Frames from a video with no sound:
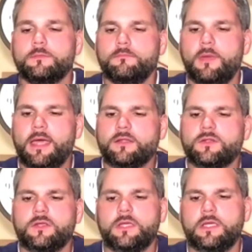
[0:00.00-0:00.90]
Matt
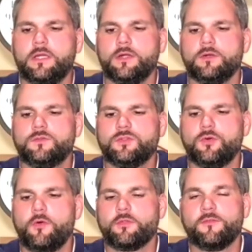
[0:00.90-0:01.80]
here to
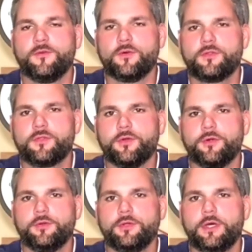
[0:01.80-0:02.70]
go over the first
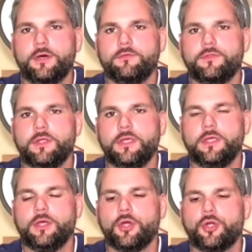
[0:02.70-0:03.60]
third of
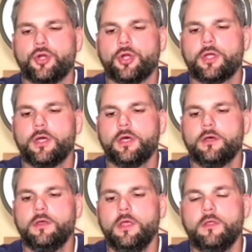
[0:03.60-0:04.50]
the
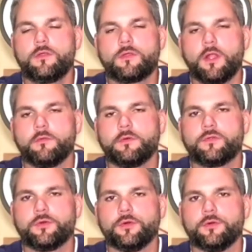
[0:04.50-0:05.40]
Gurkha Cellar
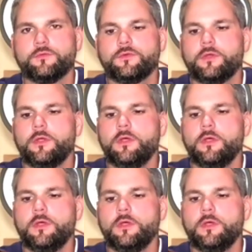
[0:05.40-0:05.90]
Reserve